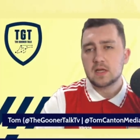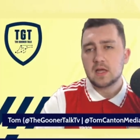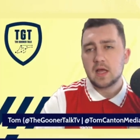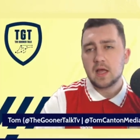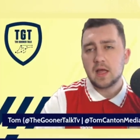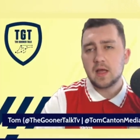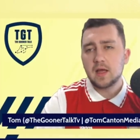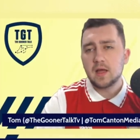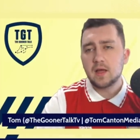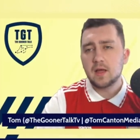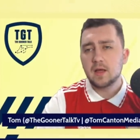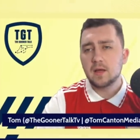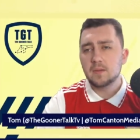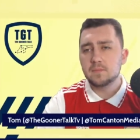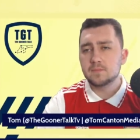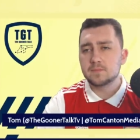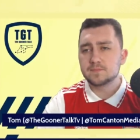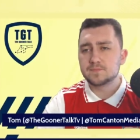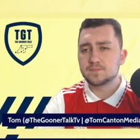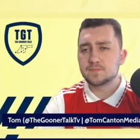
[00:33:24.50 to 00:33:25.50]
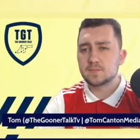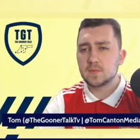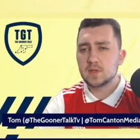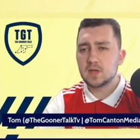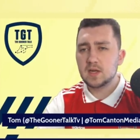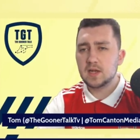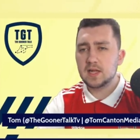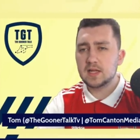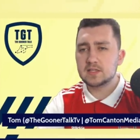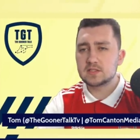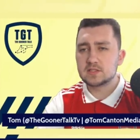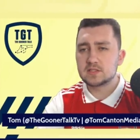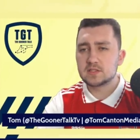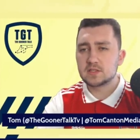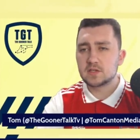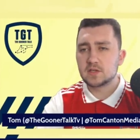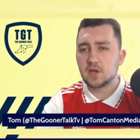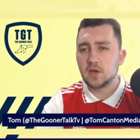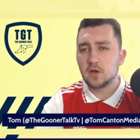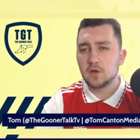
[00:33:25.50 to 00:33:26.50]
Um, let's
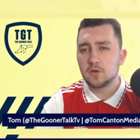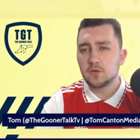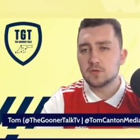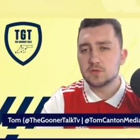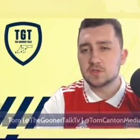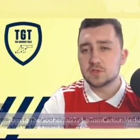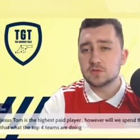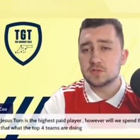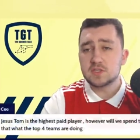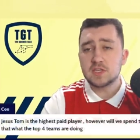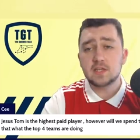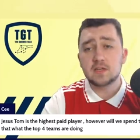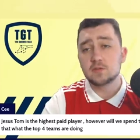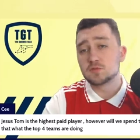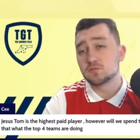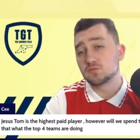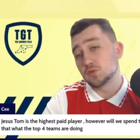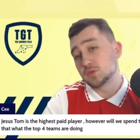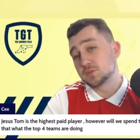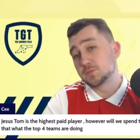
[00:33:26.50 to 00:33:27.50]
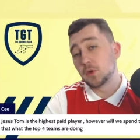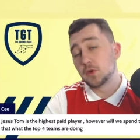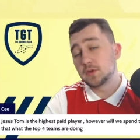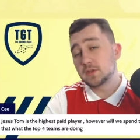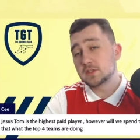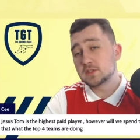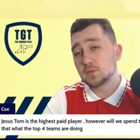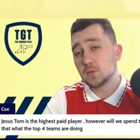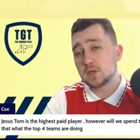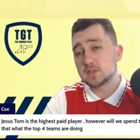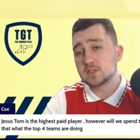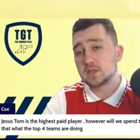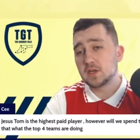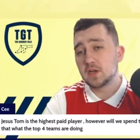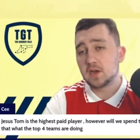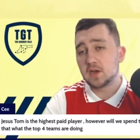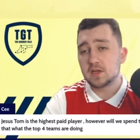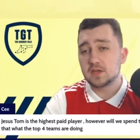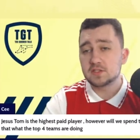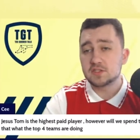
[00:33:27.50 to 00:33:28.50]
go to see who's responding to what I said
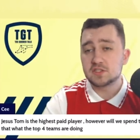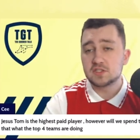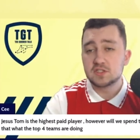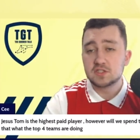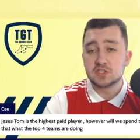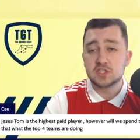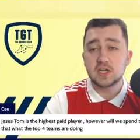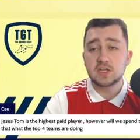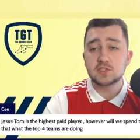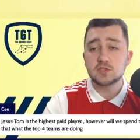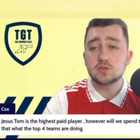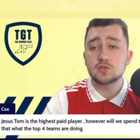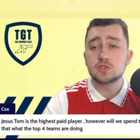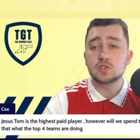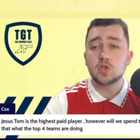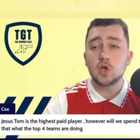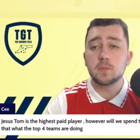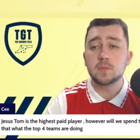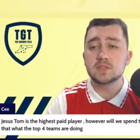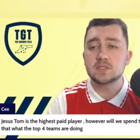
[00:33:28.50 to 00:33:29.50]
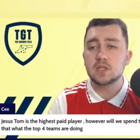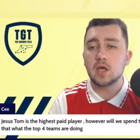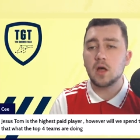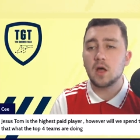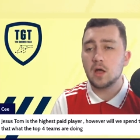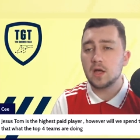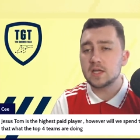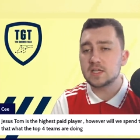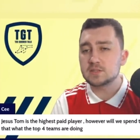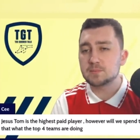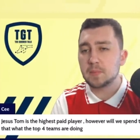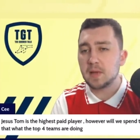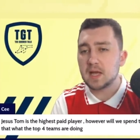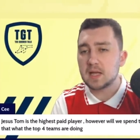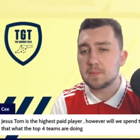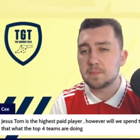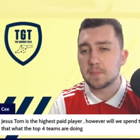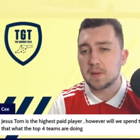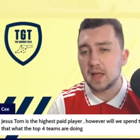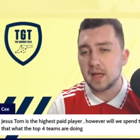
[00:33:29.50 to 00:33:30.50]
earlier. Jesus Tom is the highest
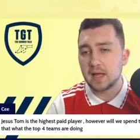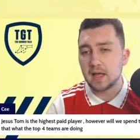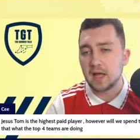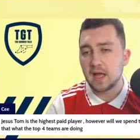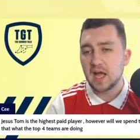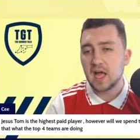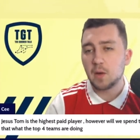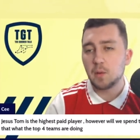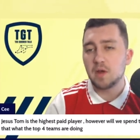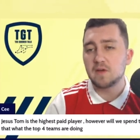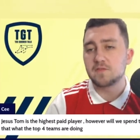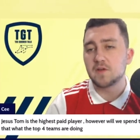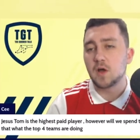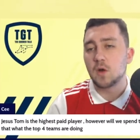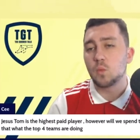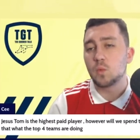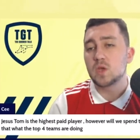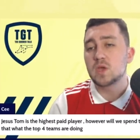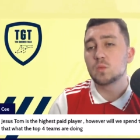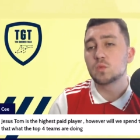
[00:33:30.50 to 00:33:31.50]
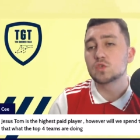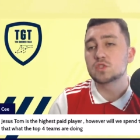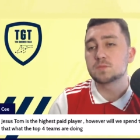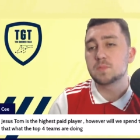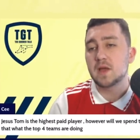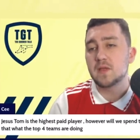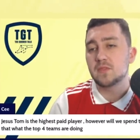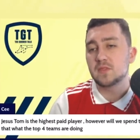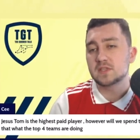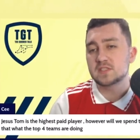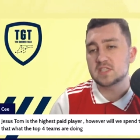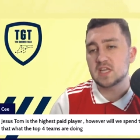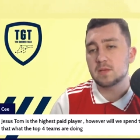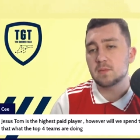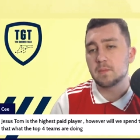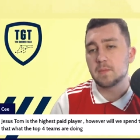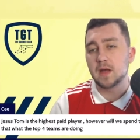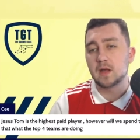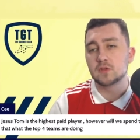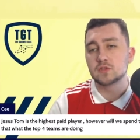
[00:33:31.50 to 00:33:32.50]
paid player. However, we will spend the same
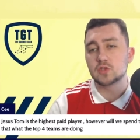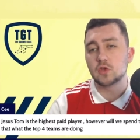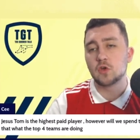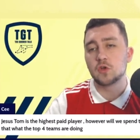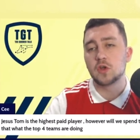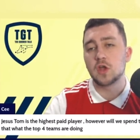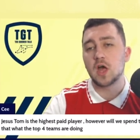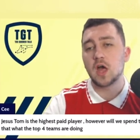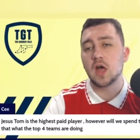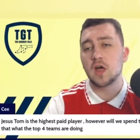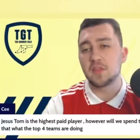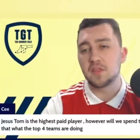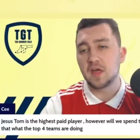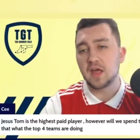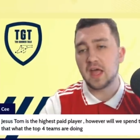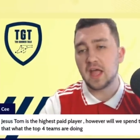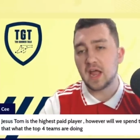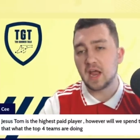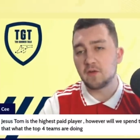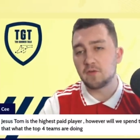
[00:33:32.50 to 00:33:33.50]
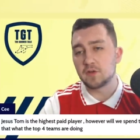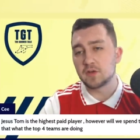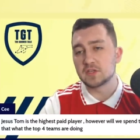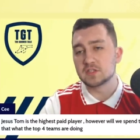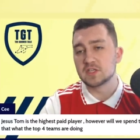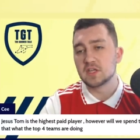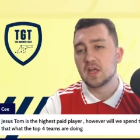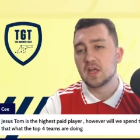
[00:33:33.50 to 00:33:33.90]
amount on other areas.